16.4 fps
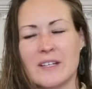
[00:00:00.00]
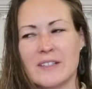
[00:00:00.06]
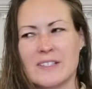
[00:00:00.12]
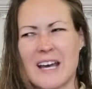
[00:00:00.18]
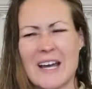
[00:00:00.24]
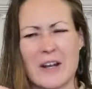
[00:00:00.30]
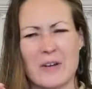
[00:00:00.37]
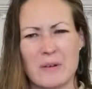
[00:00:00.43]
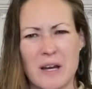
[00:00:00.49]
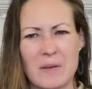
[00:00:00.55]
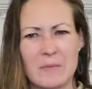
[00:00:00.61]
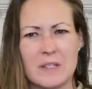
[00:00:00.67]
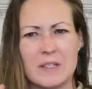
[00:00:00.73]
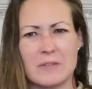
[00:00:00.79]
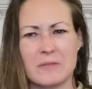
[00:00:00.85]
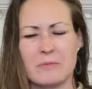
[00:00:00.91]

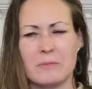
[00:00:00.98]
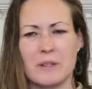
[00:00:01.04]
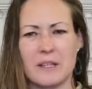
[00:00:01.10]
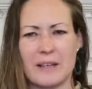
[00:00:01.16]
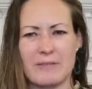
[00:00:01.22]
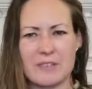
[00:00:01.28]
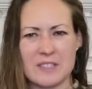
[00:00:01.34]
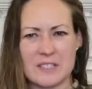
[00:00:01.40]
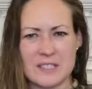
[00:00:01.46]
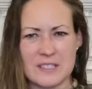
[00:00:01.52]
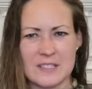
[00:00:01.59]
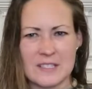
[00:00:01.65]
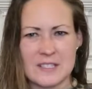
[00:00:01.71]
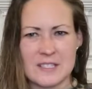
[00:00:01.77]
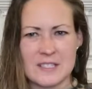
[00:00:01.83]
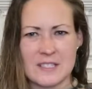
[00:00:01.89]
diorama
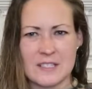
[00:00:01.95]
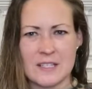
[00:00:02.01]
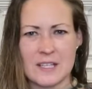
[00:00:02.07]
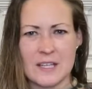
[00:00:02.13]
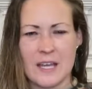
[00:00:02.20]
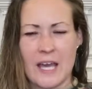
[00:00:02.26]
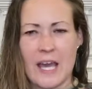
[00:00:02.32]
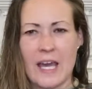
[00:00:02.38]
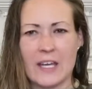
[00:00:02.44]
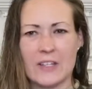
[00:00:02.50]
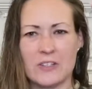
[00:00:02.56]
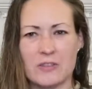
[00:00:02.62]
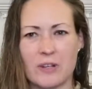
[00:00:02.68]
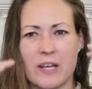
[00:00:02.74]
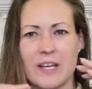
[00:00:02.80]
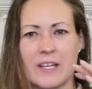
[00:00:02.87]
Maleficent's
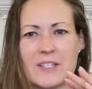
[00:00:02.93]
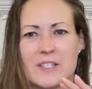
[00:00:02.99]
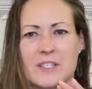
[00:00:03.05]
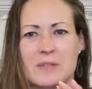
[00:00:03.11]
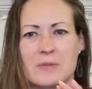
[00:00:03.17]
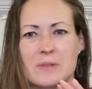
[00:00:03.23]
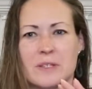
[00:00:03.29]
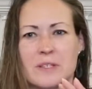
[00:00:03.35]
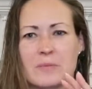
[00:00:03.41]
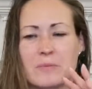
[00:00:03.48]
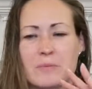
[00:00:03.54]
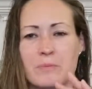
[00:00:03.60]
headdress with